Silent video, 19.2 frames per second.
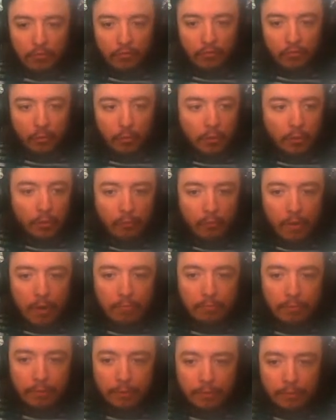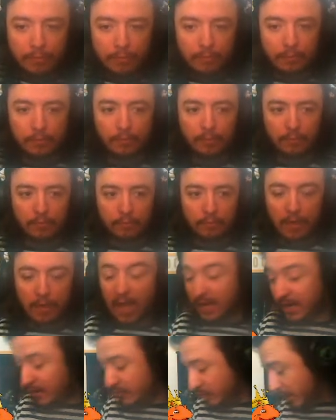You just go and look around.
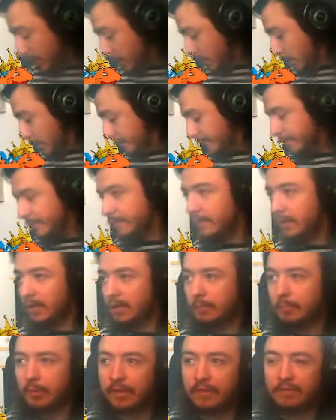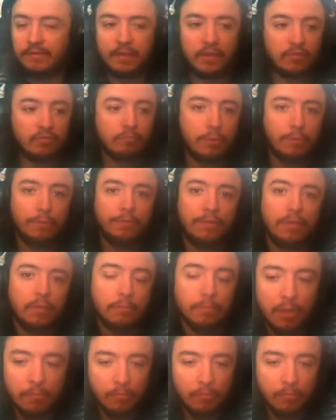I'd actually love like a PlayStation museum.